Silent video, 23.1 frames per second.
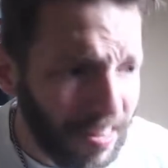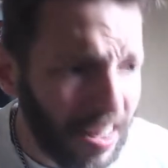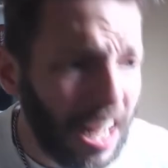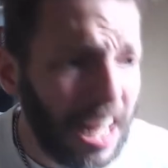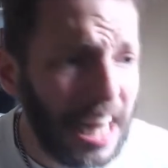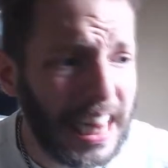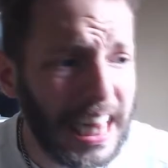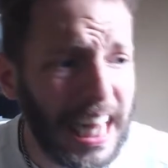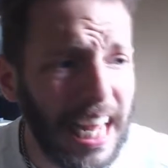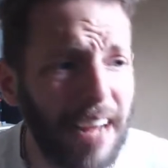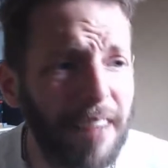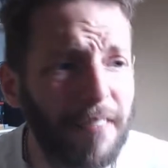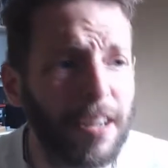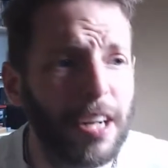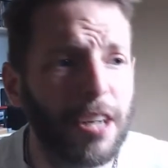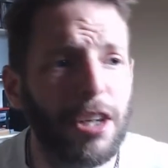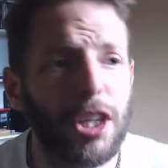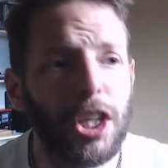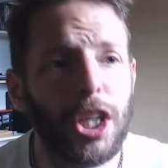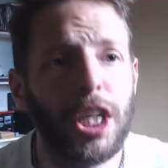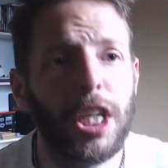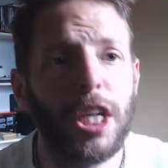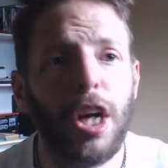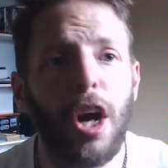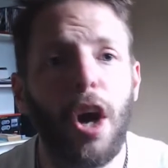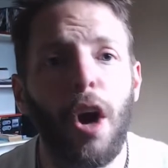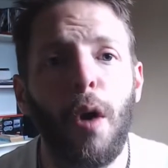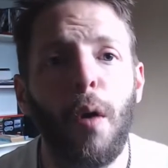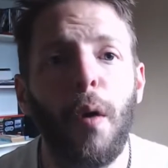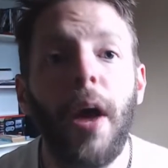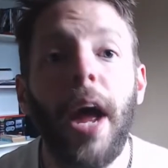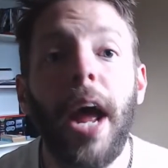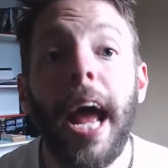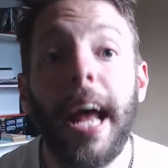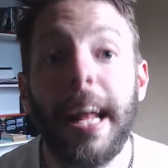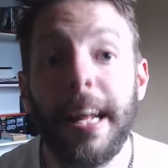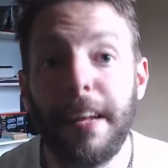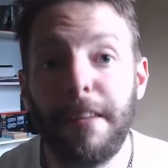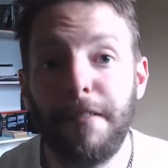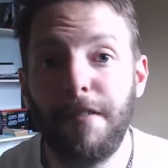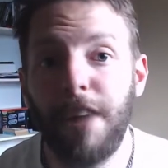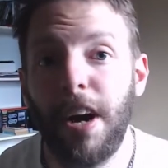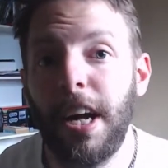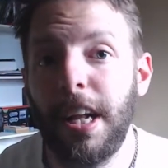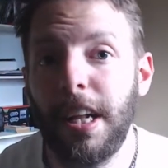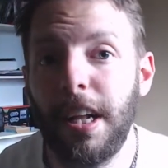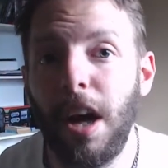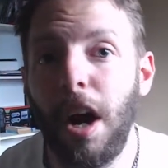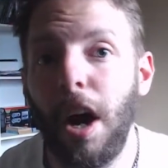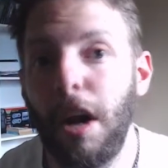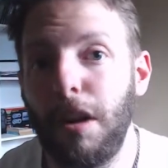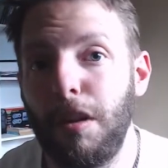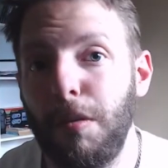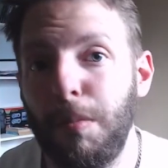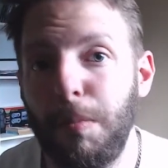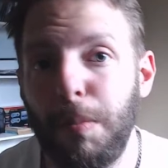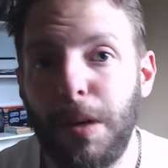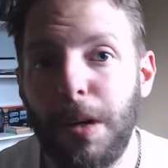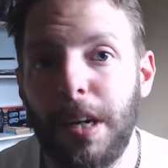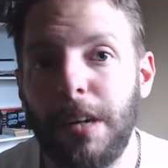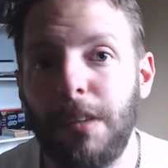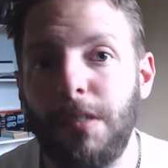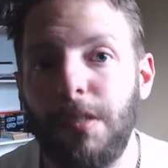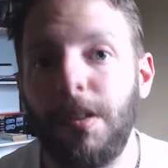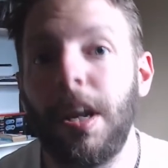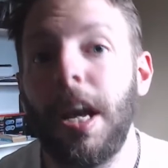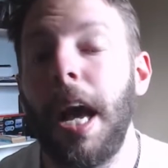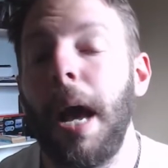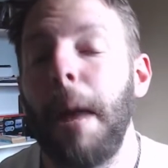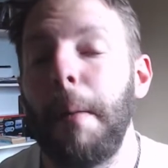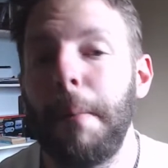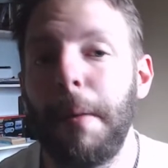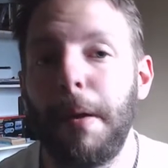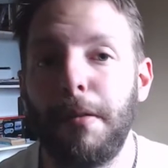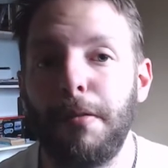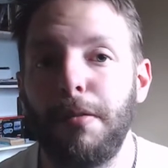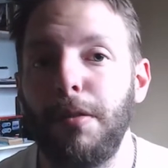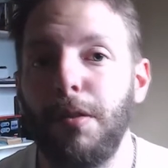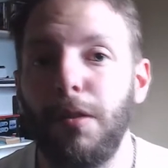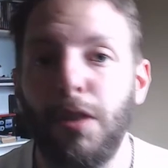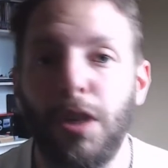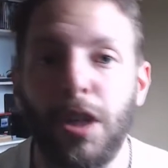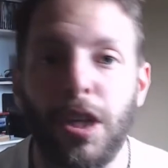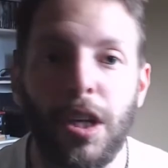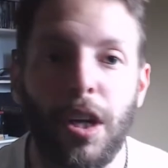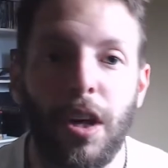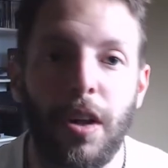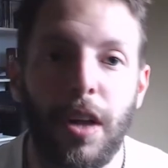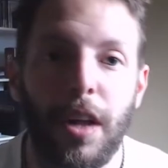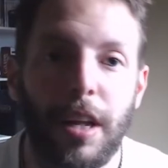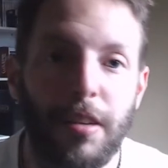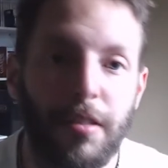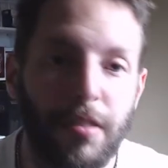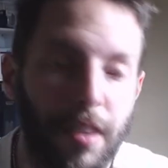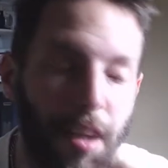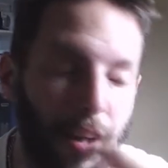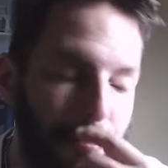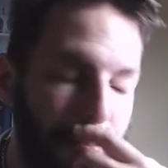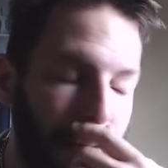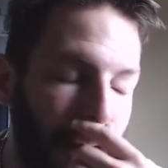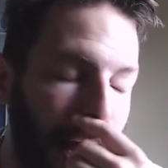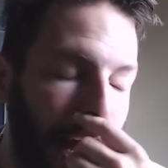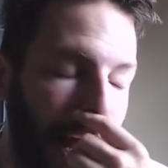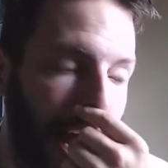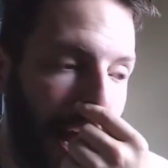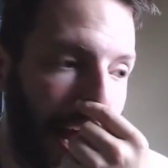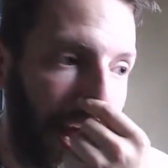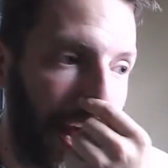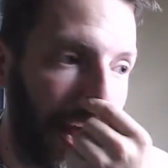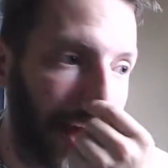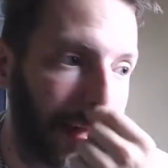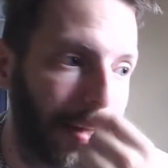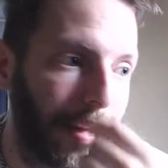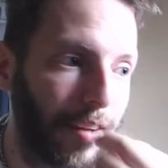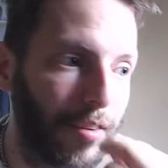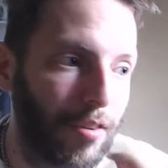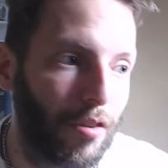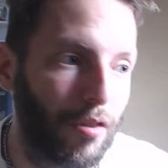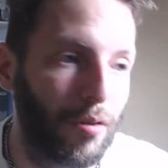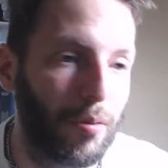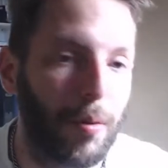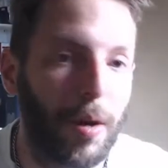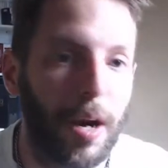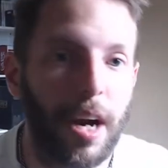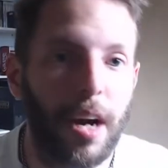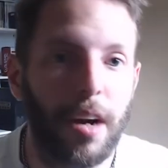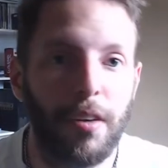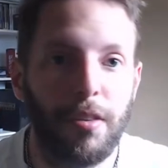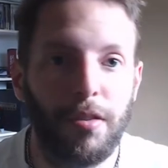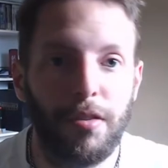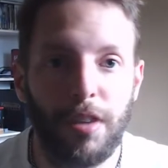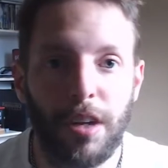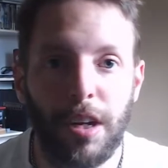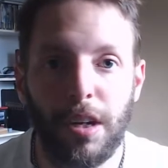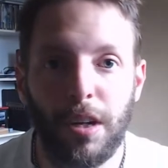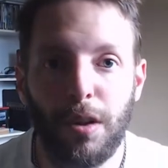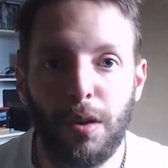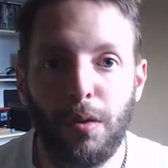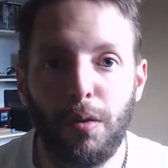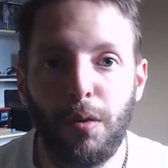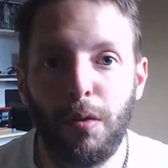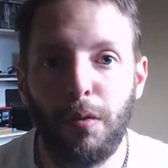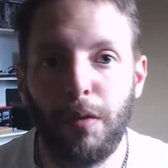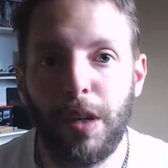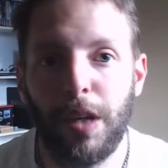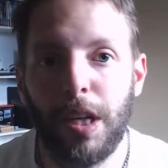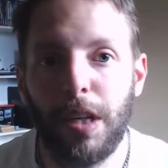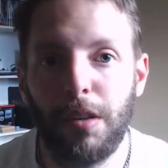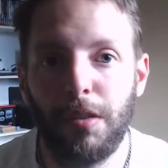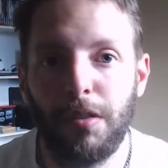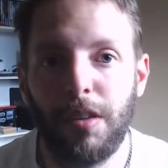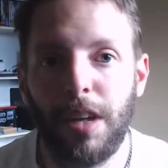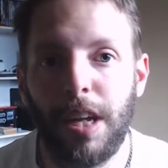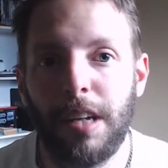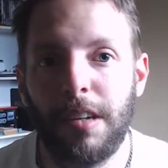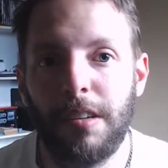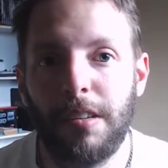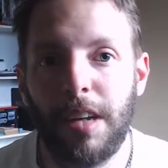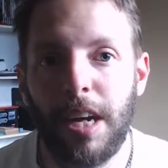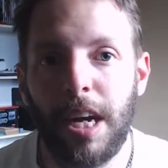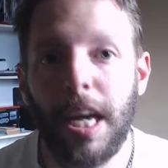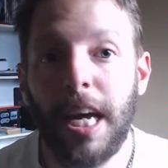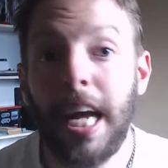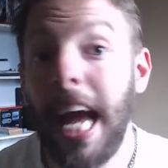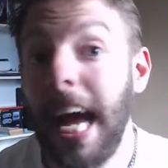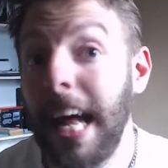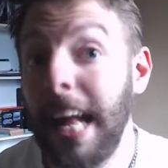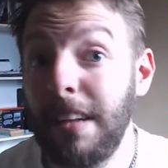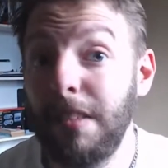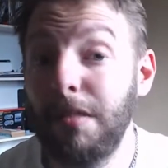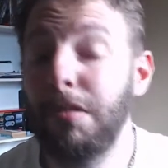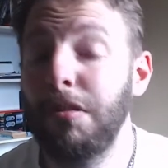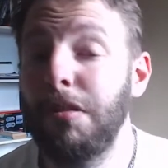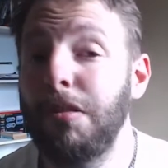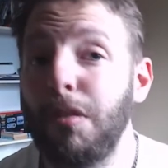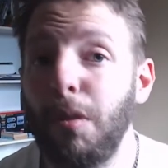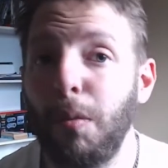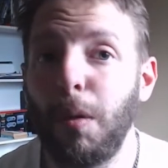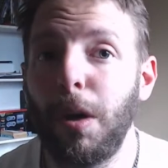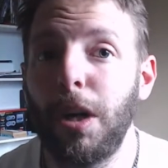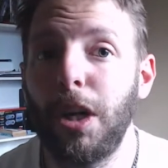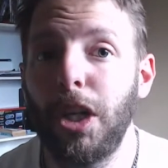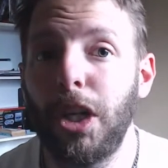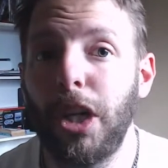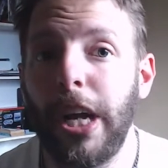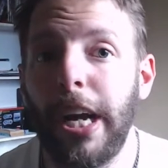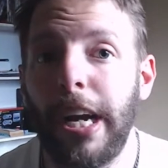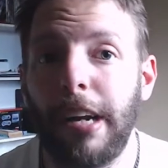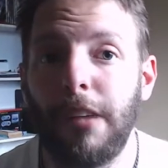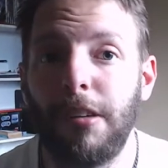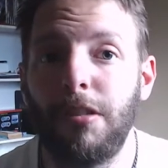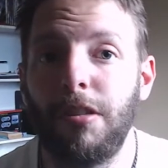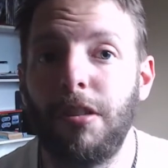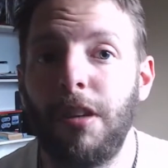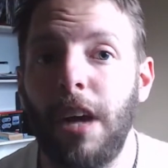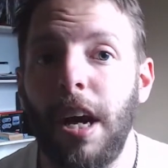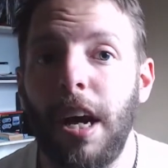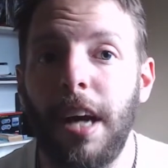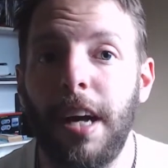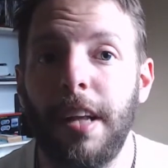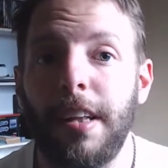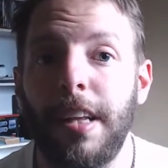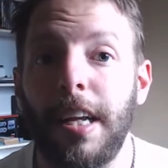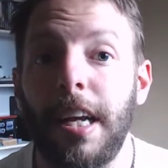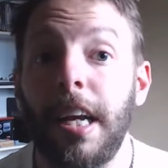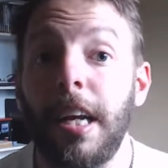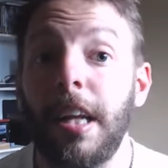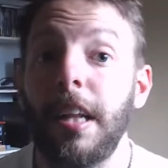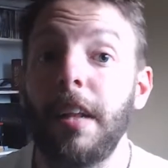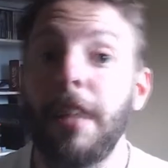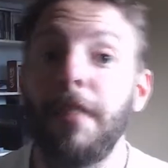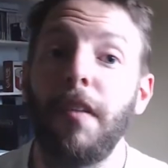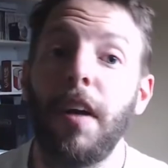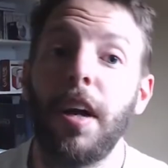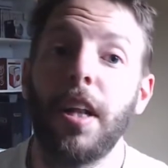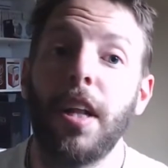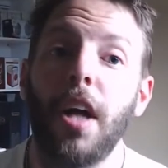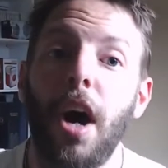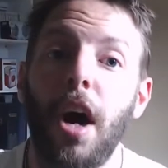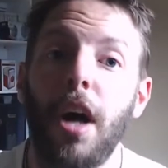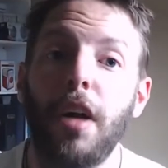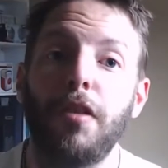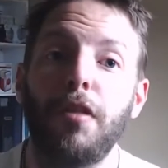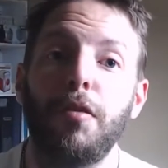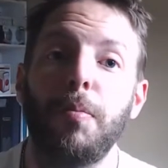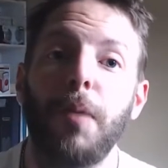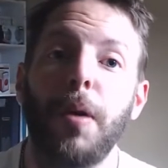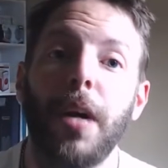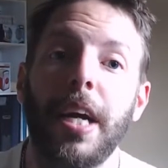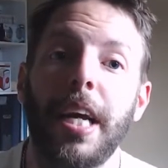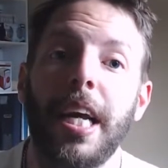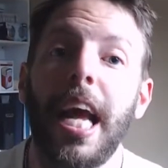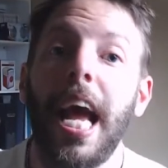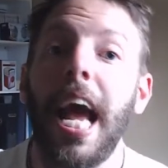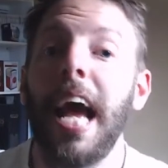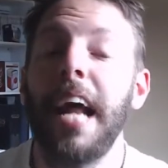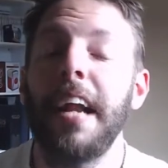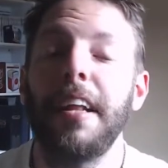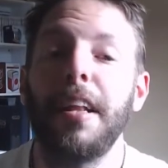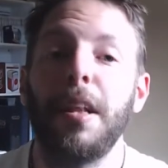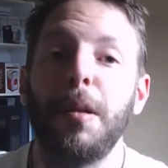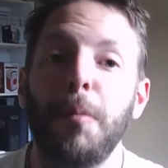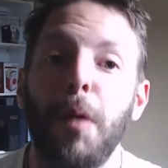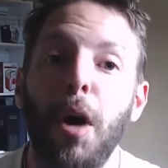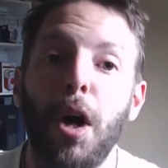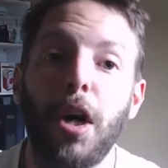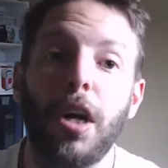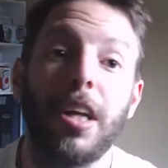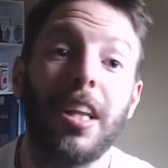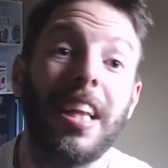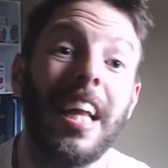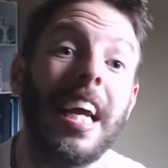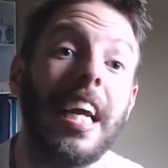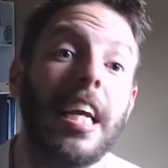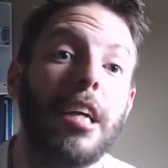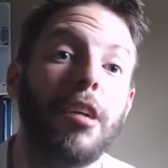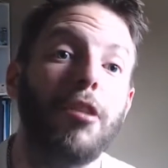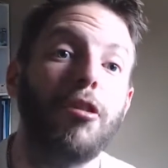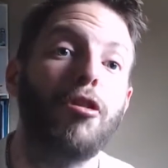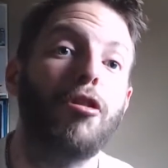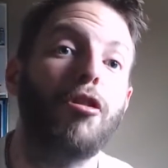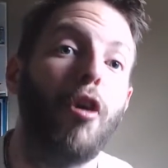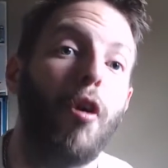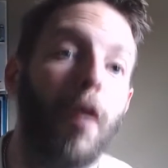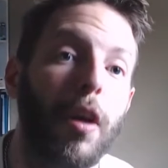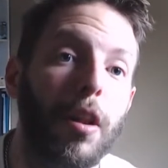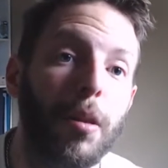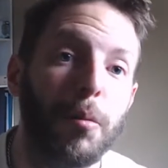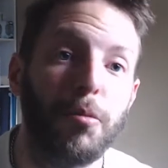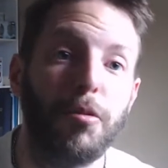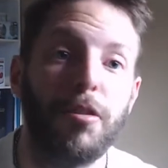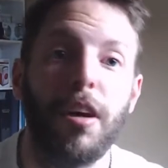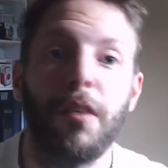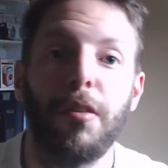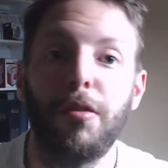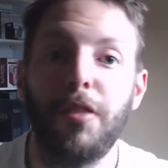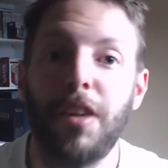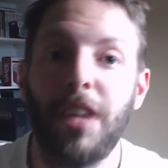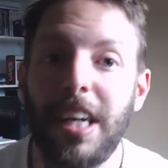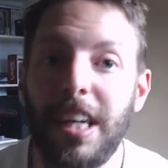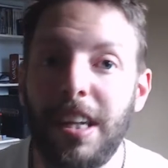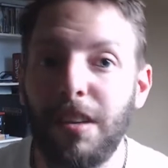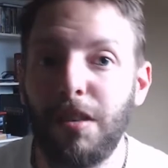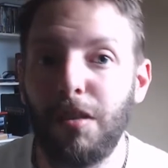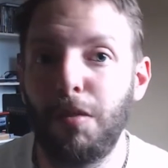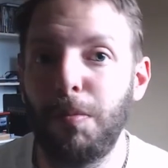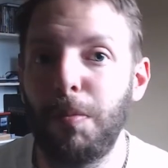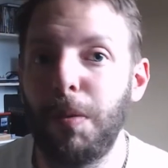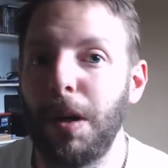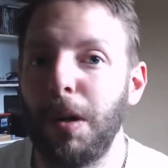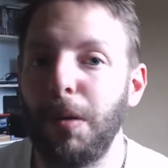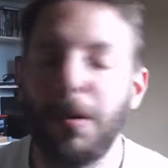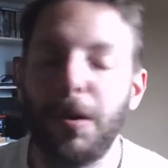They eventually go and they find the hot springs and Mount Fuji and all that stuff. And this is where Senku reveals that, and this is the one change. They find the hot spring, and in the manga, they enjoy themselves in the spring.